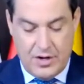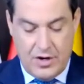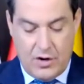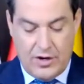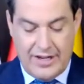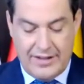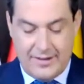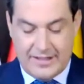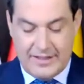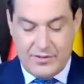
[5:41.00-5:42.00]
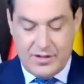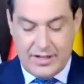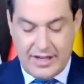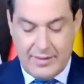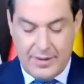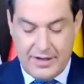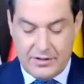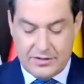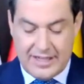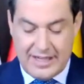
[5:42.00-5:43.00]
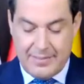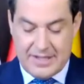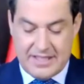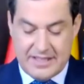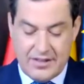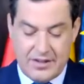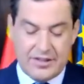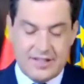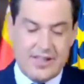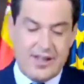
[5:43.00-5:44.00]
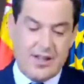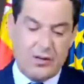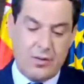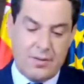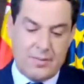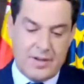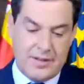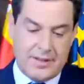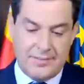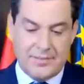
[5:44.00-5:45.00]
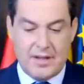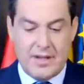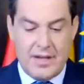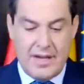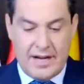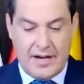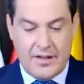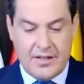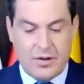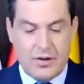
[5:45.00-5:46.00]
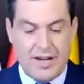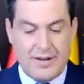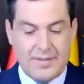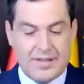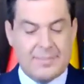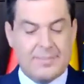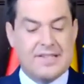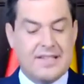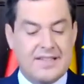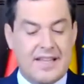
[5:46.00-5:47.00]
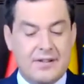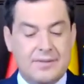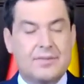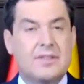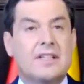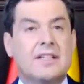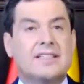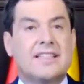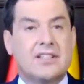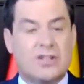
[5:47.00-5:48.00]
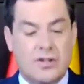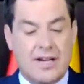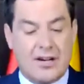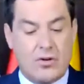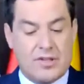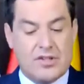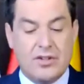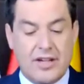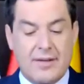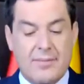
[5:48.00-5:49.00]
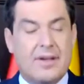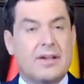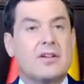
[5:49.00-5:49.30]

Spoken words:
with a great deal of consensus. Now we have 19 amendments that are going to be tabled and voted on.